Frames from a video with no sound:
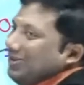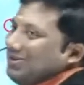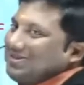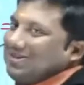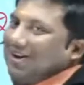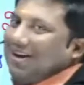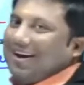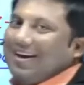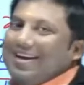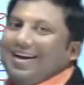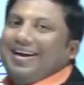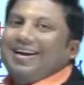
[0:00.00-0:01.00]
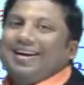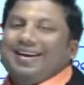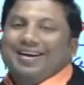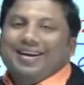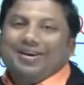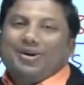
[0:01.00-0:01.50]
to solve
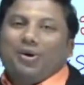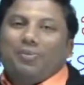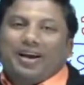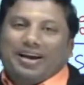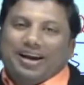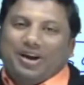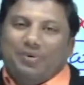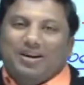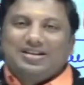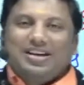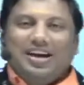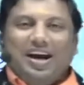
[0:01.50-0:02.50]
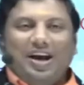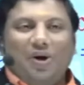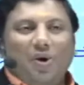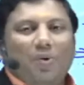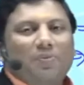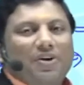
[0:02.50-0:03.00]
cubic equation. I
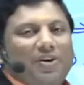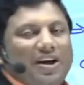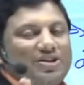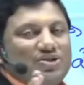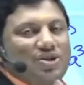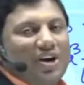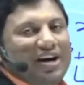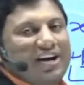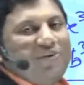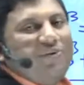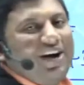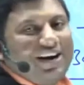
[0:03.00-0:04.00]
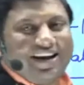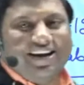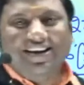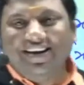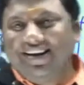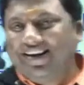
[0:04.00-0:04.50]
hope you enjoyed. What
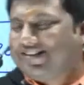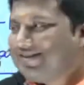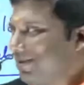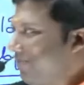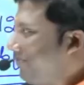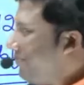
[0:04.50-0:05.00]
I did is,